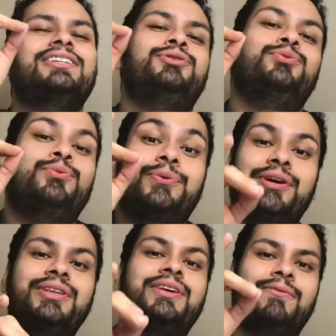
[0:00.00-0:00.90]
do
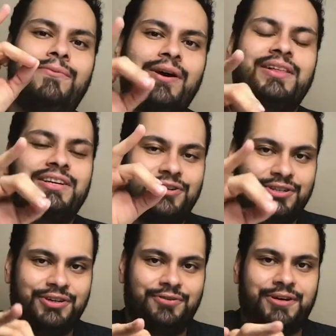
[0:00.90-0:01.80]
really well at your
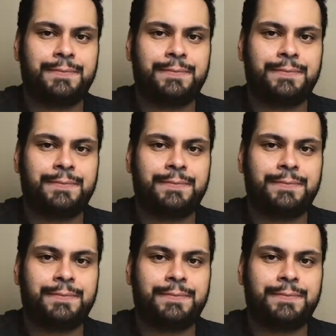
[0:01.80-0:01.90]
degree.